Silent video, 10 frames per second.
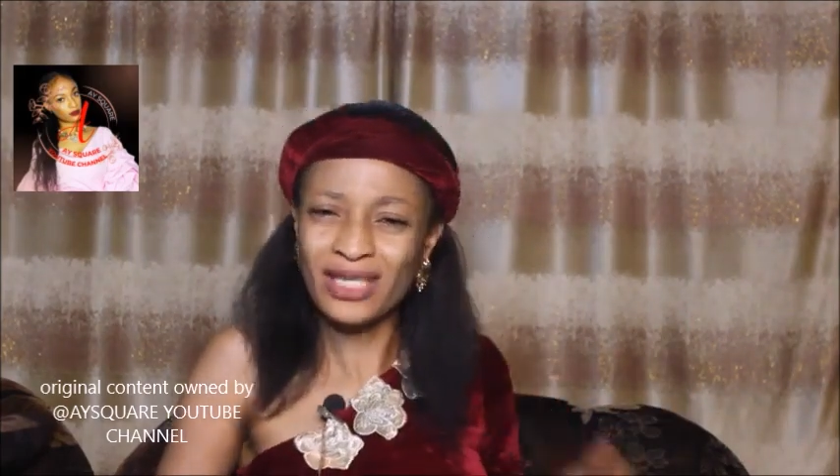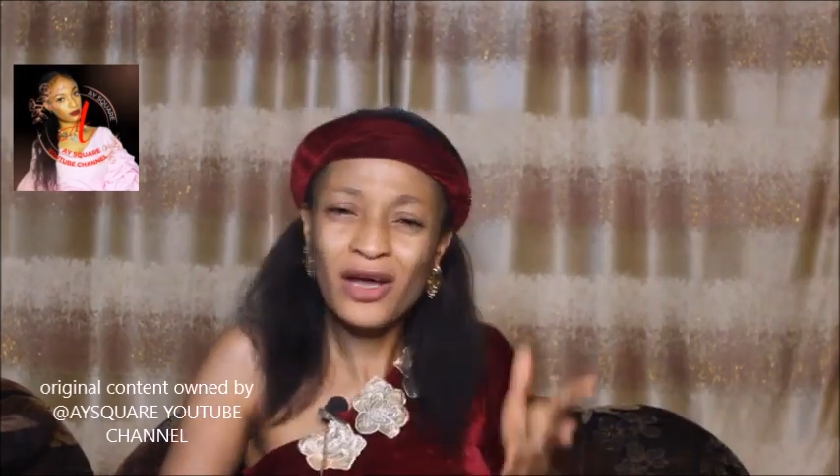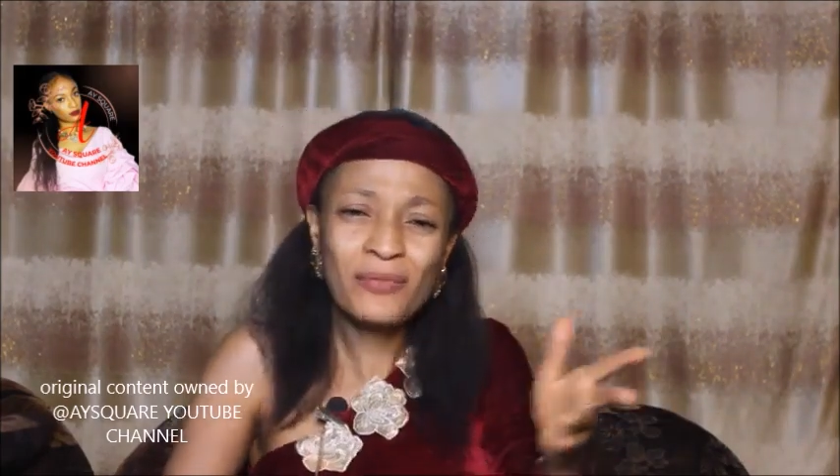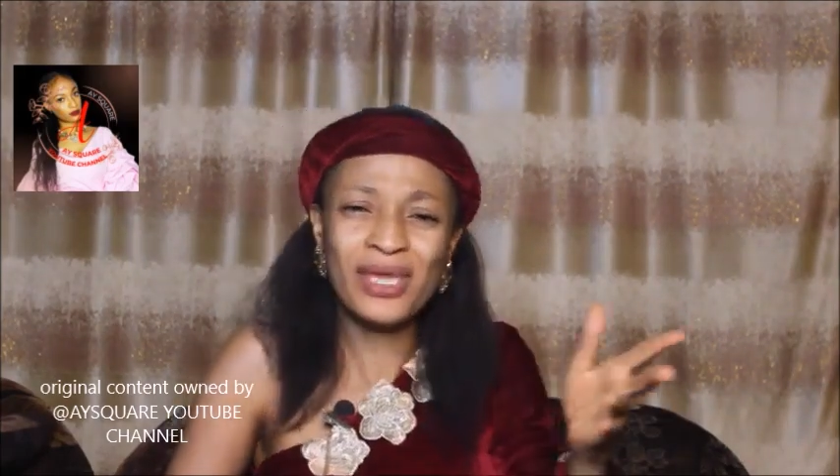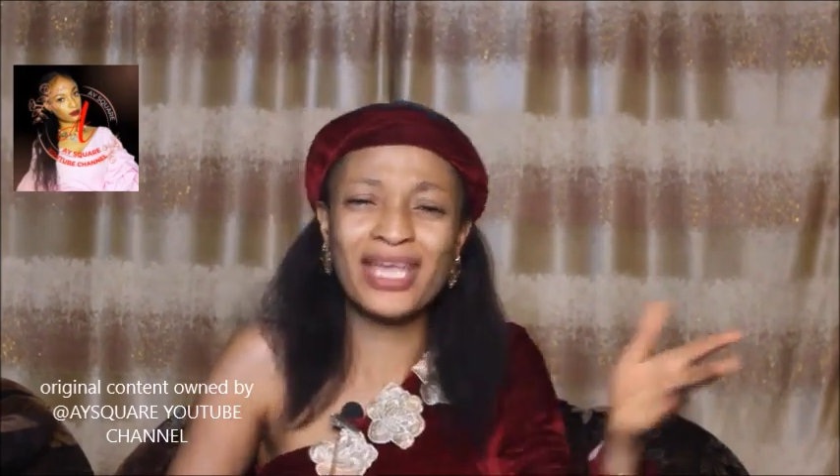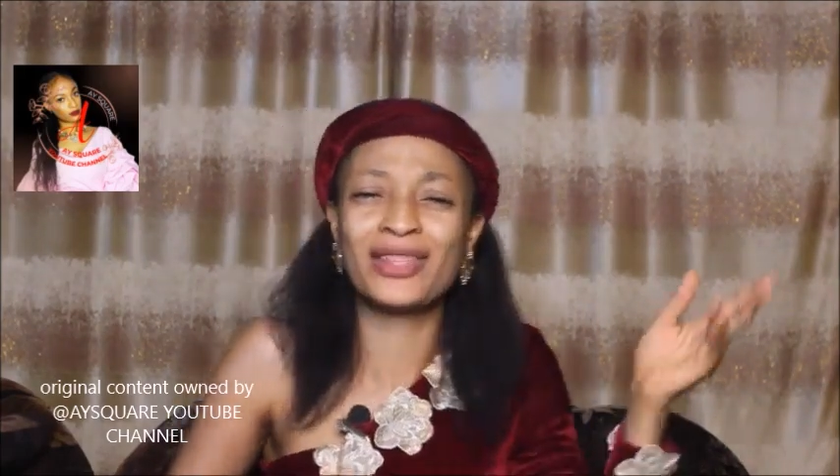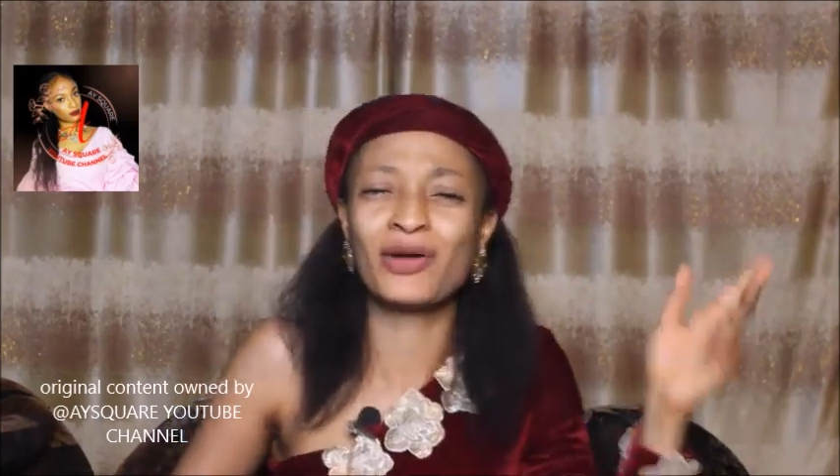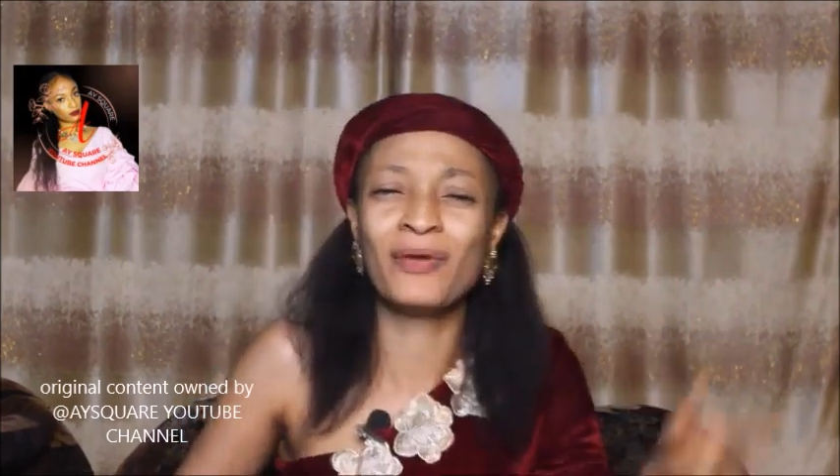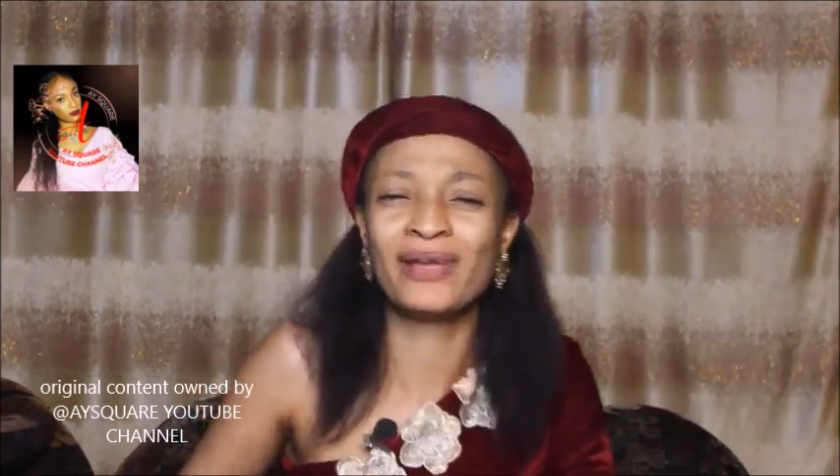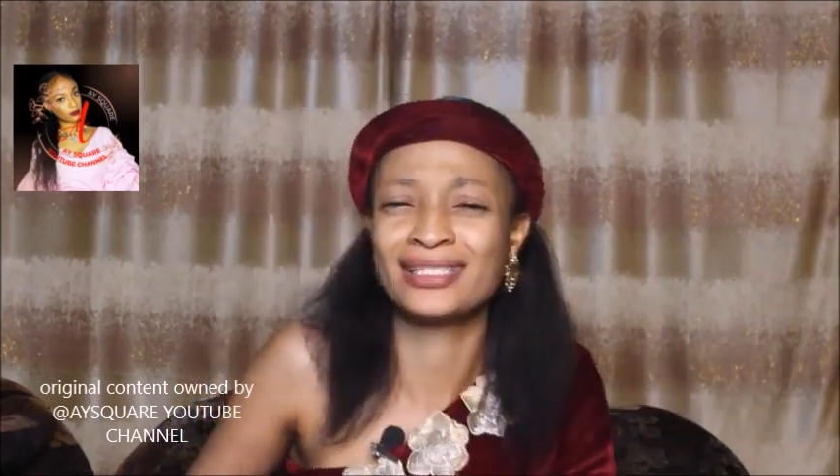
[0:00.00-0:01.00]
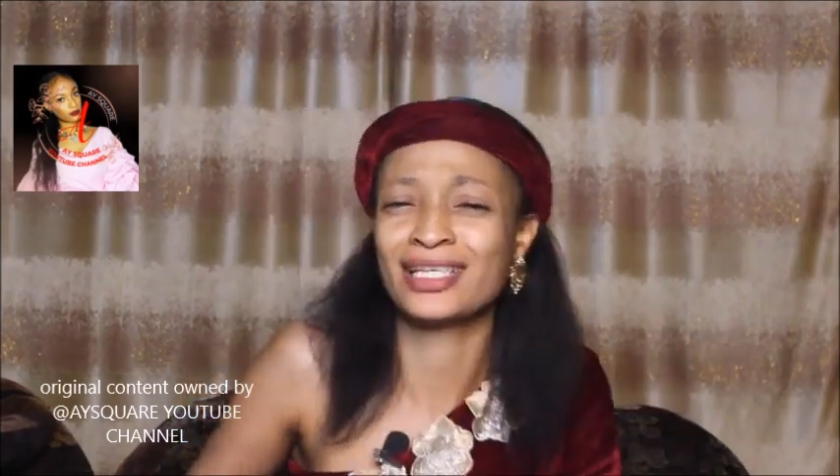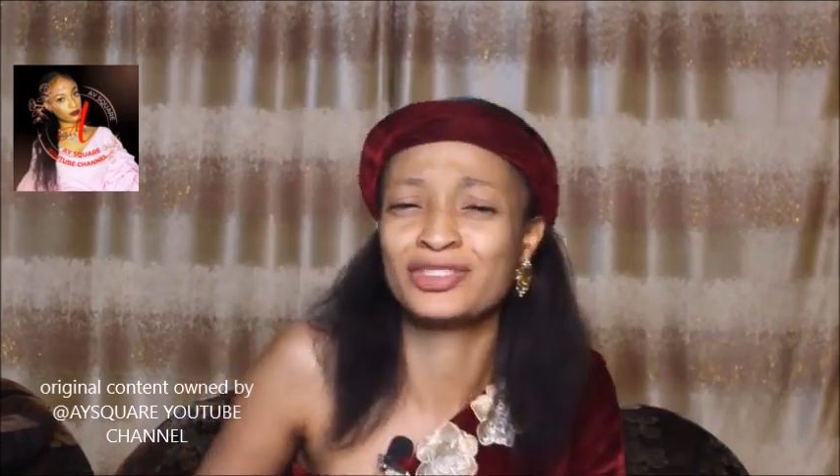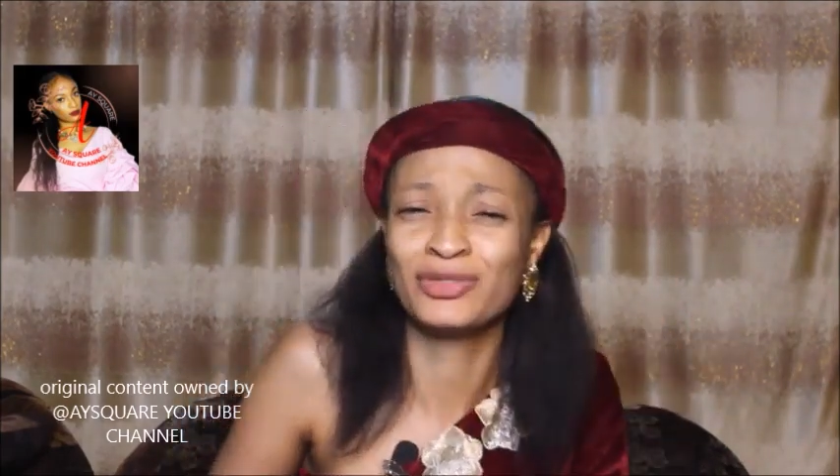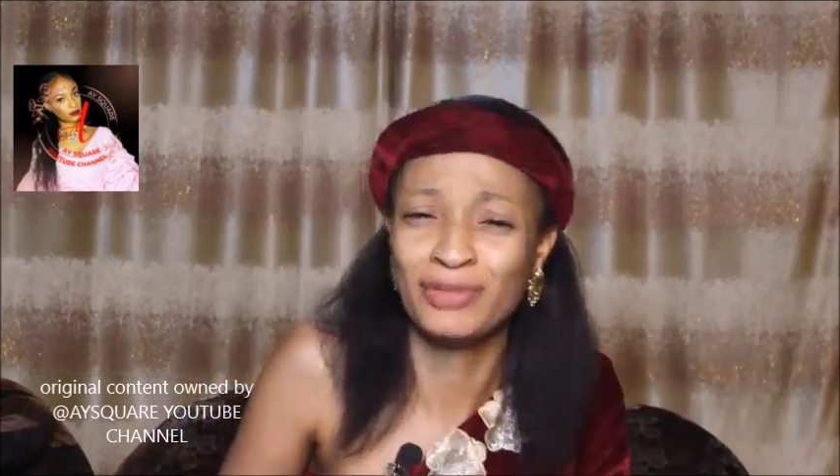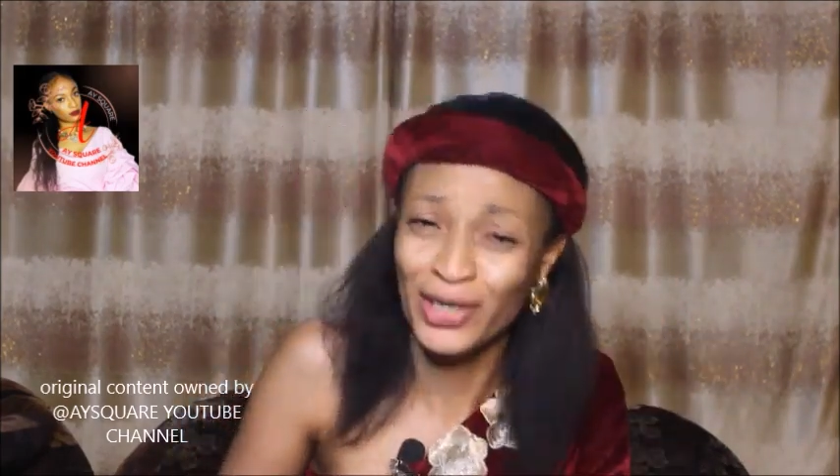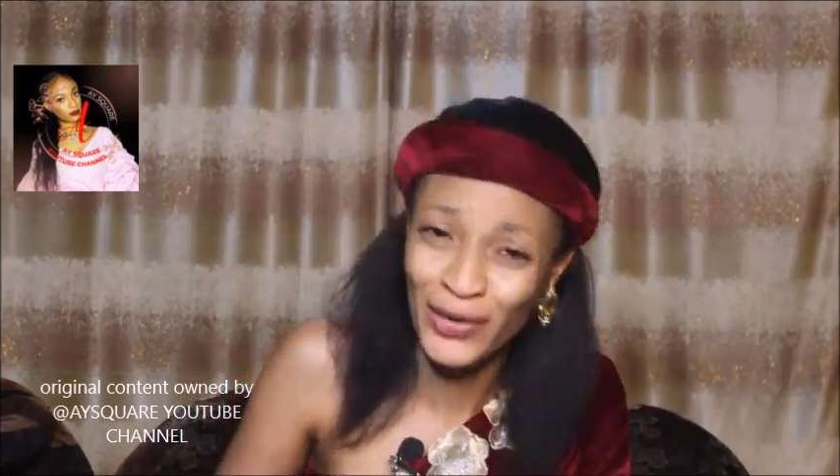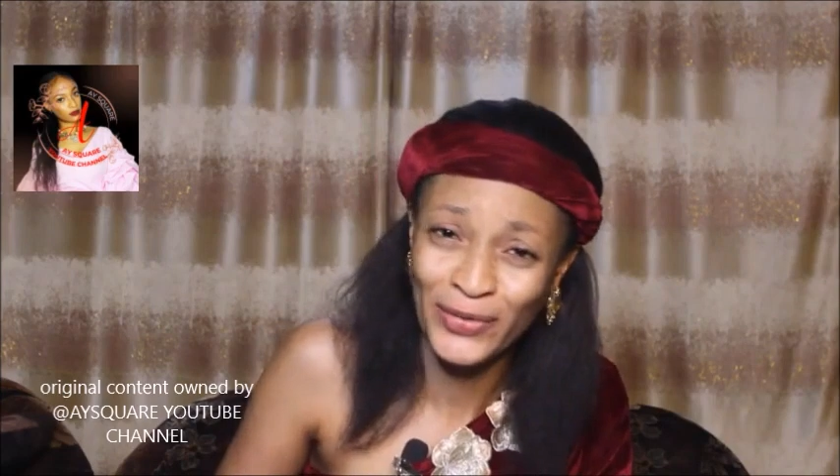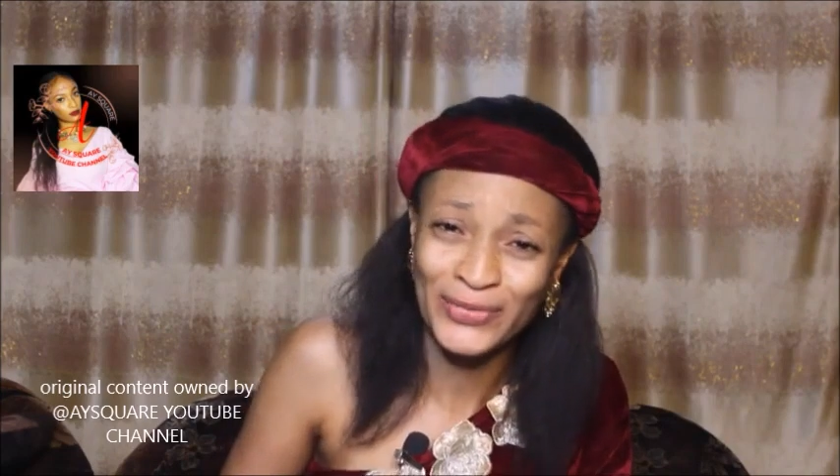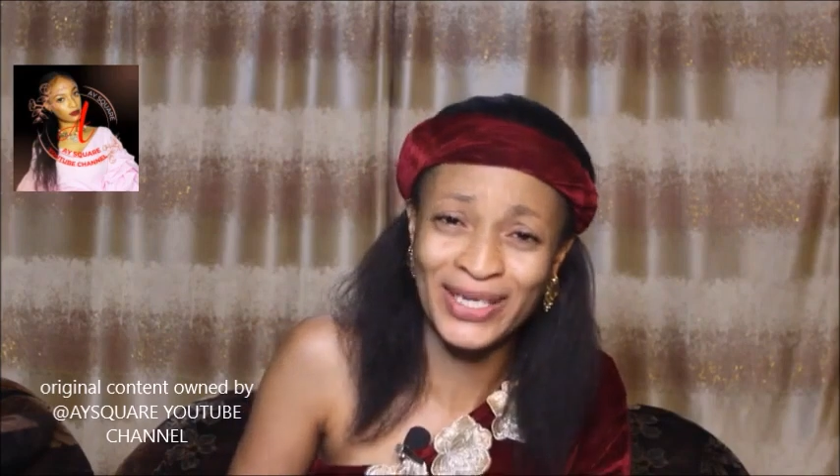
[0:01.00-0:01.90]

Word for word: Tell me in the comment section below.